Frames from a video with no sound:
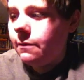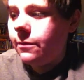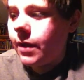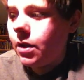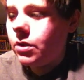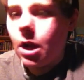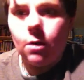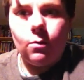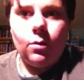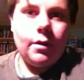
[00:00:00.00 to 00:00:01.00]
I found
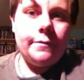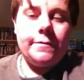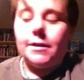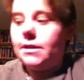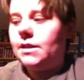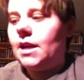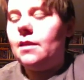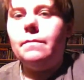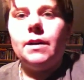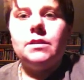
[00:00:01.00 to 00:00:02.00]
at work for
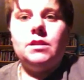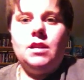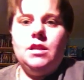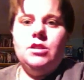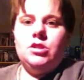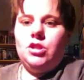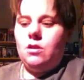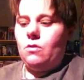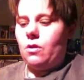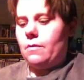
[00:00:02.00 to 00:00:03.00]
$10 each,
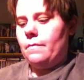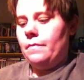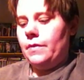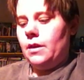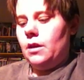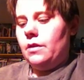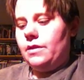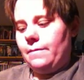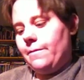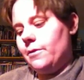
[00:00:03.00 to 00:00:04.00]
or the